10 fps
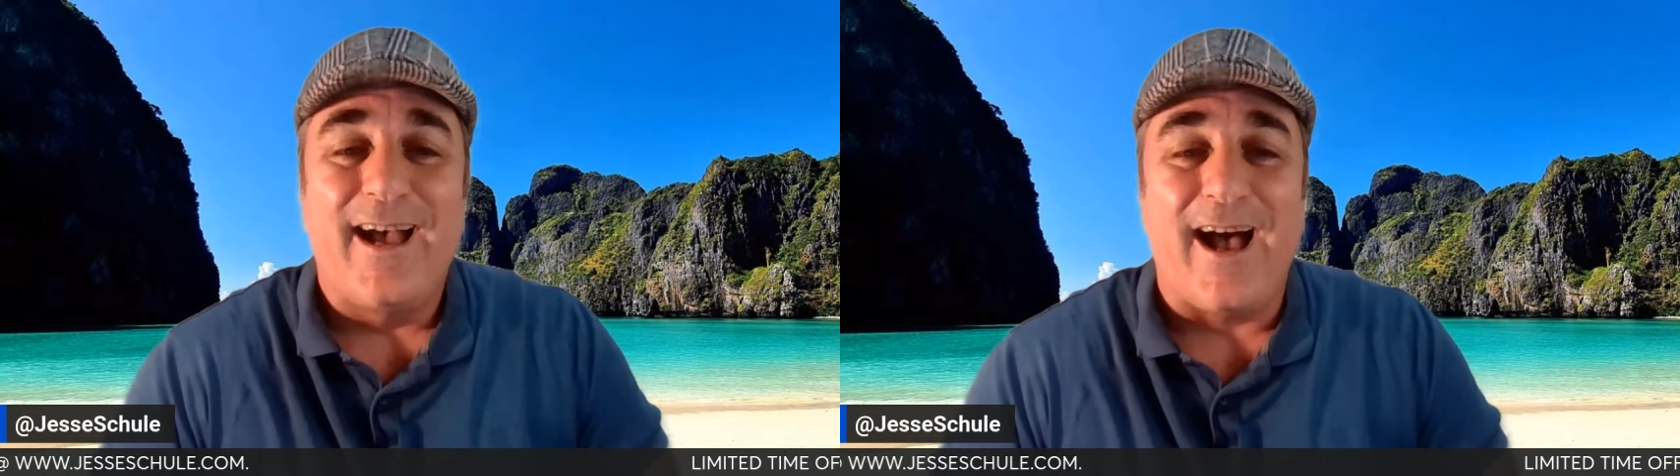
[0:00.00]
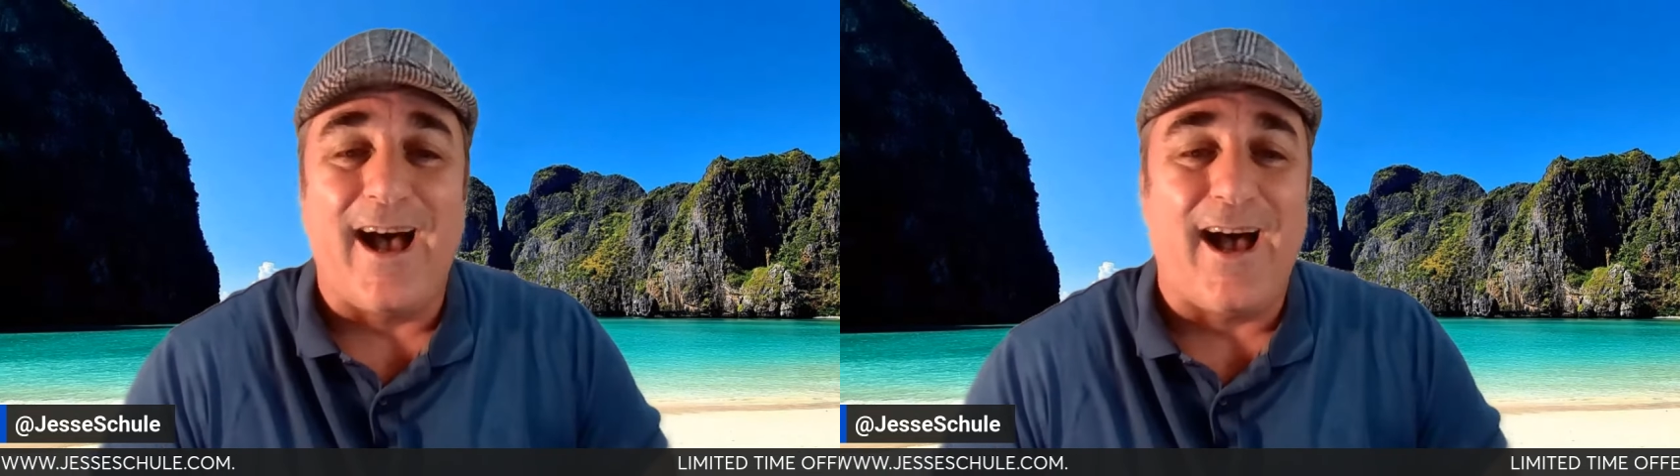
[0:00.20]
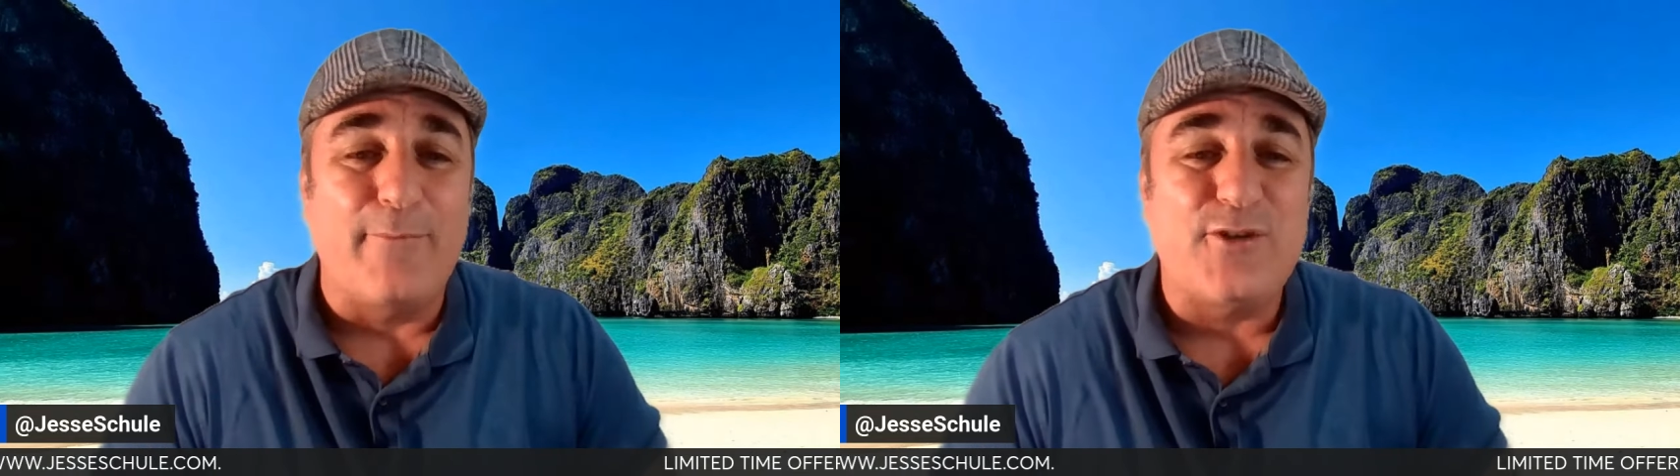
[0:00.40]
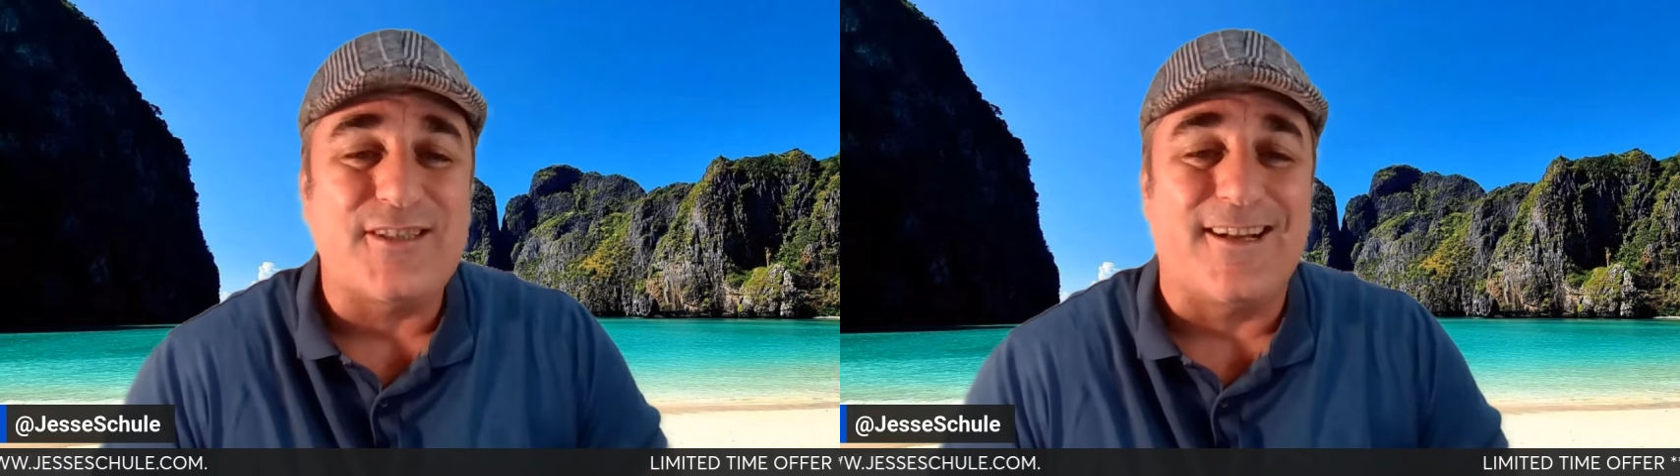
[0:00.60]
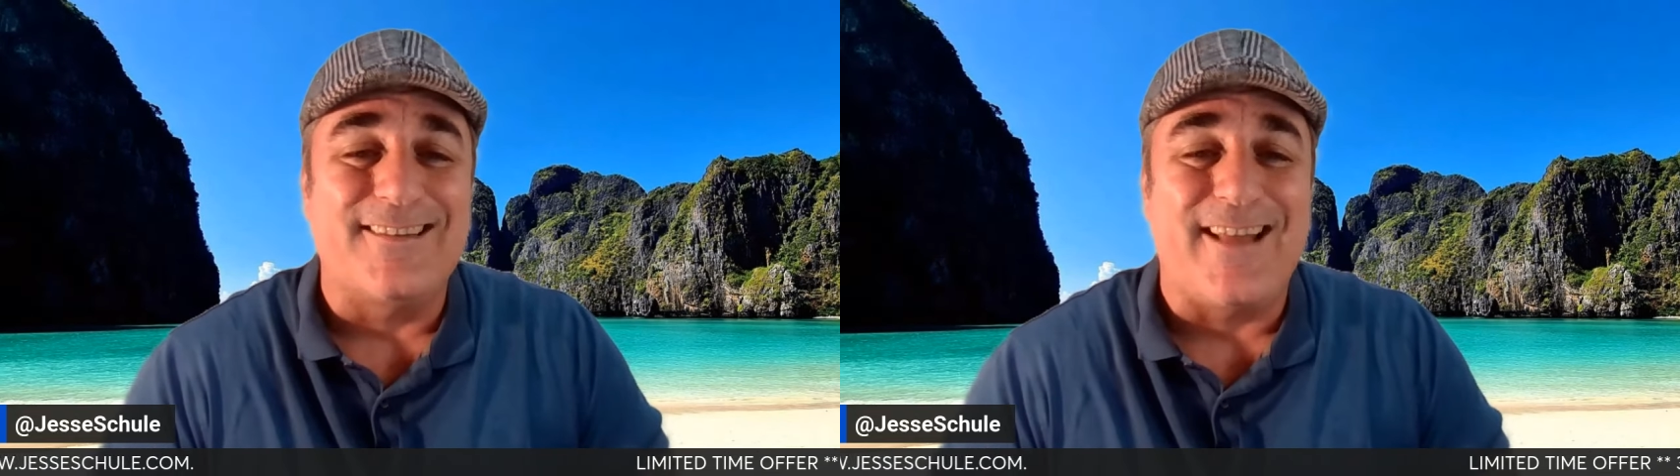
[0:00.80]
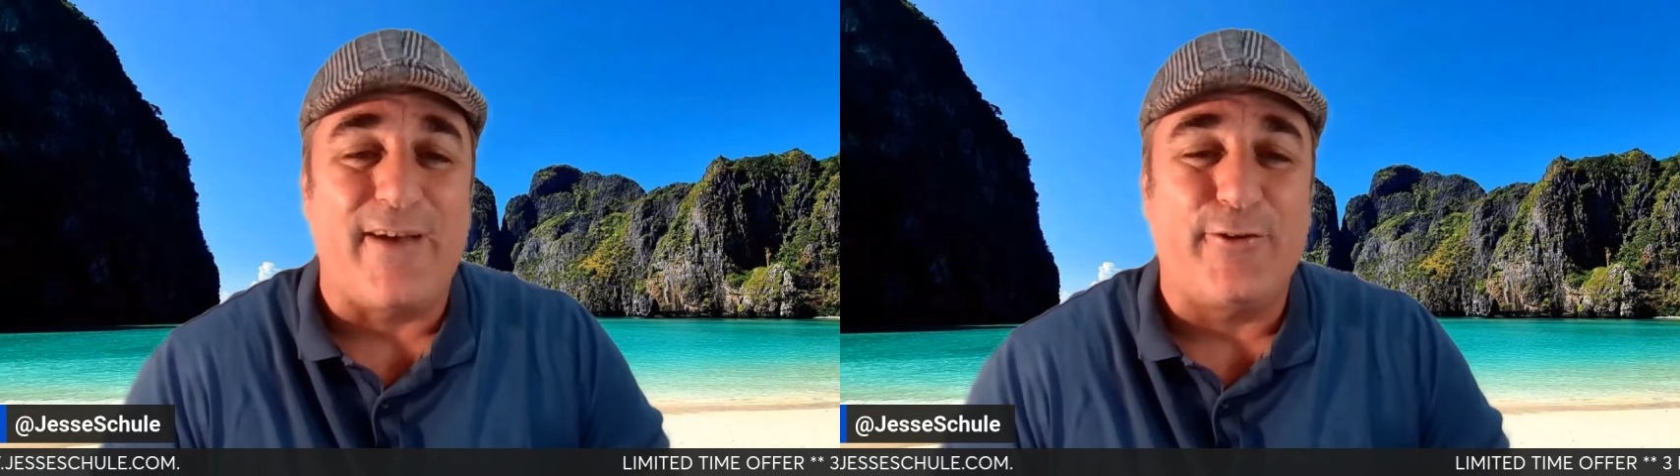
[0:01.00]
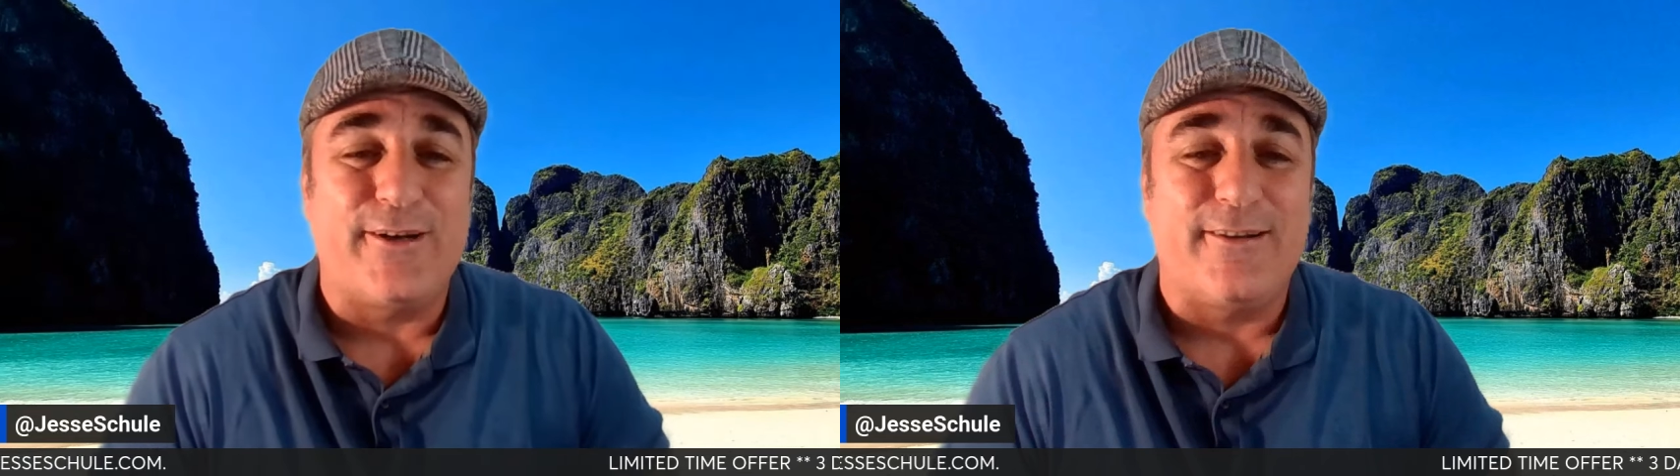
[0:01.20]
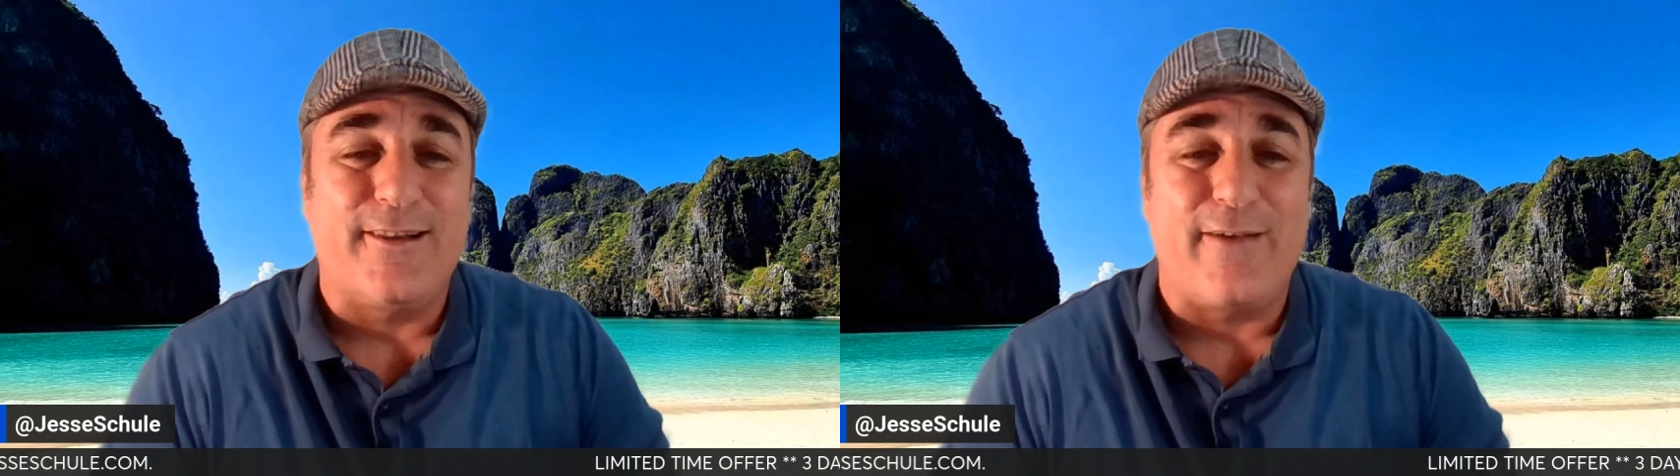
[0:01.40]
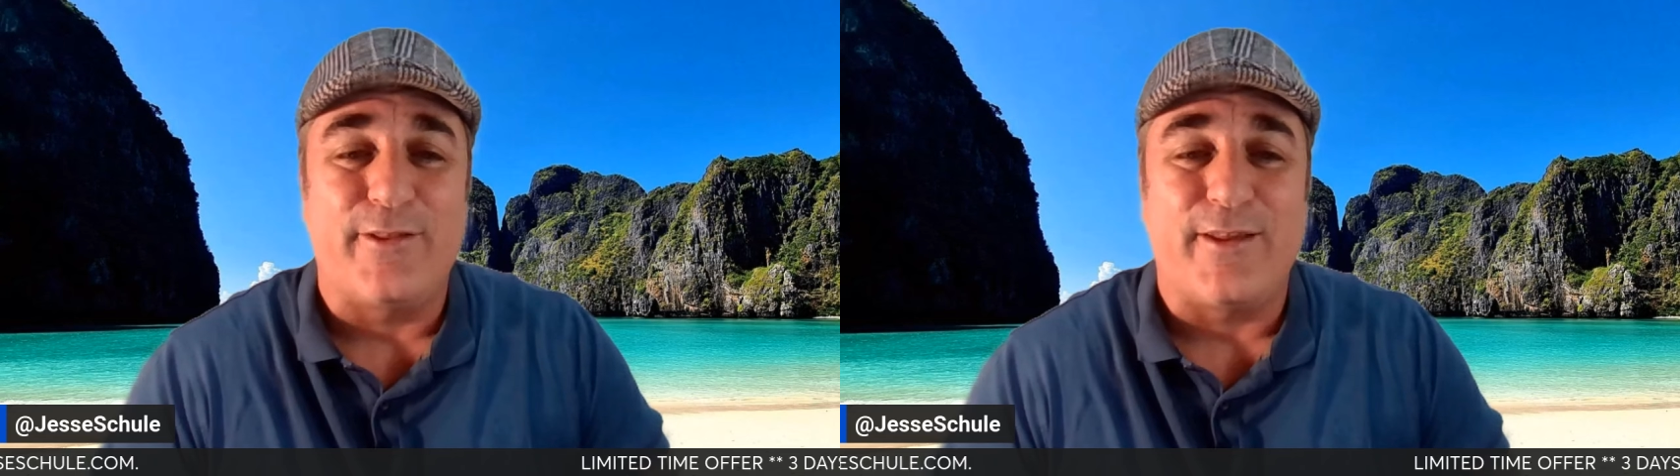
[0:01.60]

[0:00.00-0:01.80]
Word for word: Uh, I'm just 11 and 11.